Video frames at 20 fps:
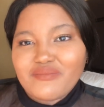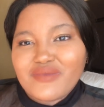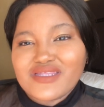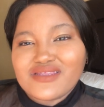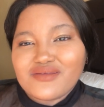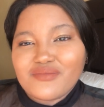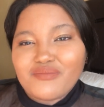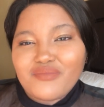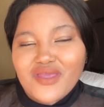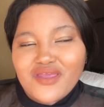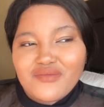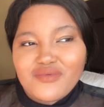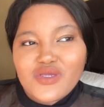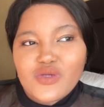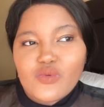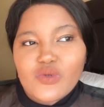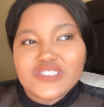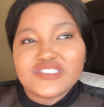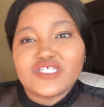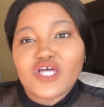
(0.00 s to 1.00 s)
But the baby
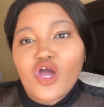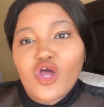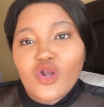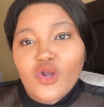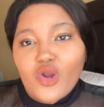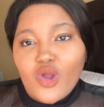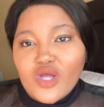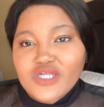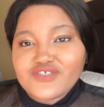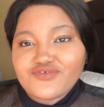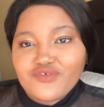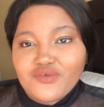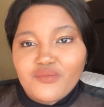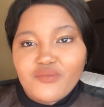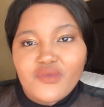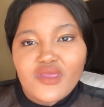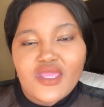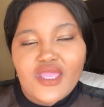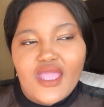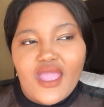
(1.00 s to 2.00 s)
was a lot for
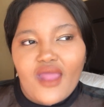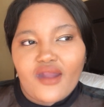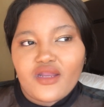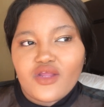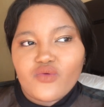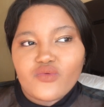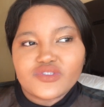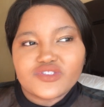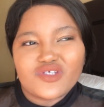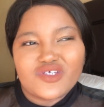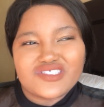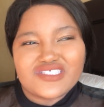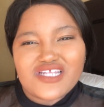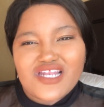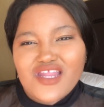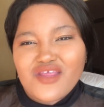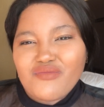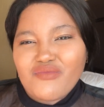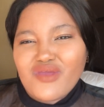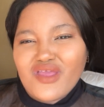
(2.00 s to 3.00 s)
me, and he was not
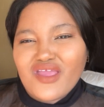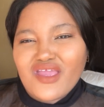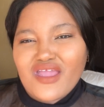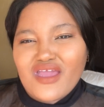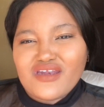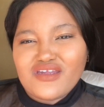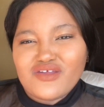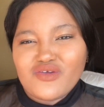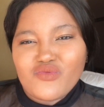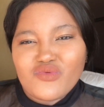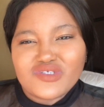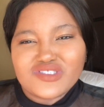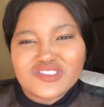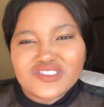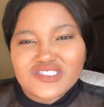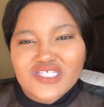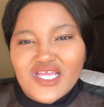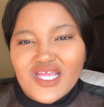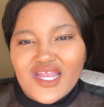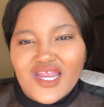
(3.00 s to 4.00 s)
sleeping, and he was
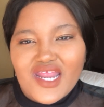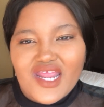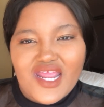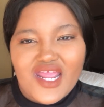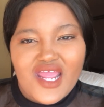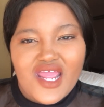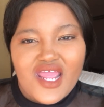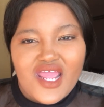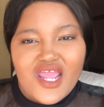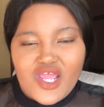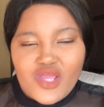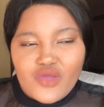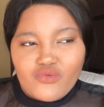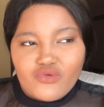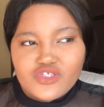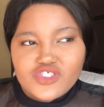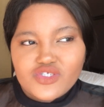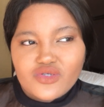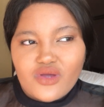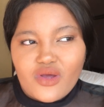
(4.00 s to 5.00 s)
sick,
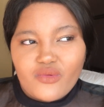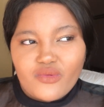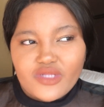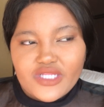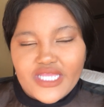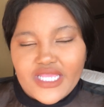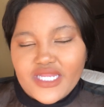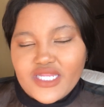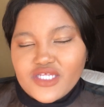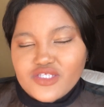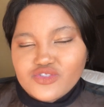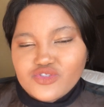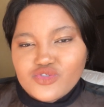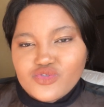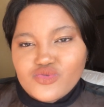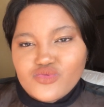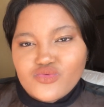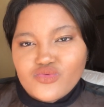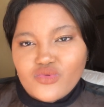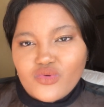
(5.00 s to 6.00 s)
which I will get
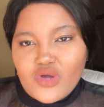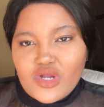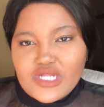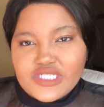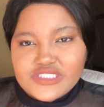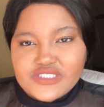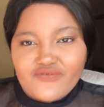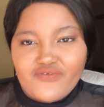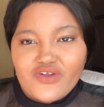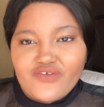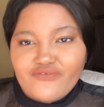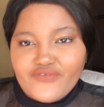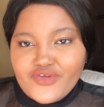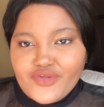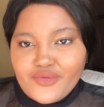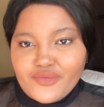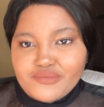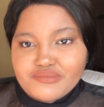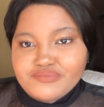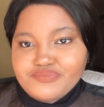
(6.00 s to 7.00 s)
into on a different
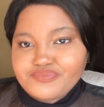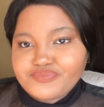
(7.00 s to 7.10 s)
video.